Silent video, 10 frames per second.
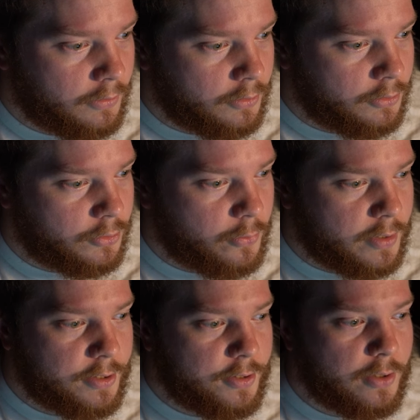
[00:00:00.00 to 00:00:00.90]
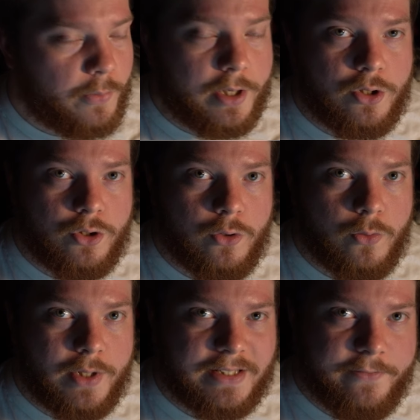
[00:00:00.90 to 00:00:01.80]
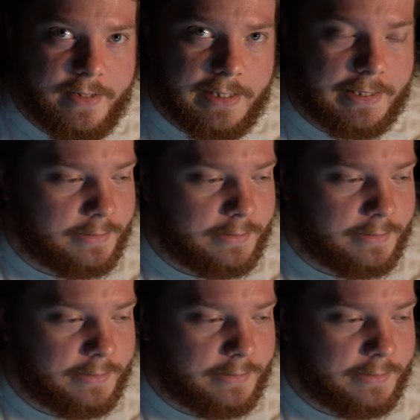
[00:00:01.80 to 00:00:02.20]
So another thing we can do is filling.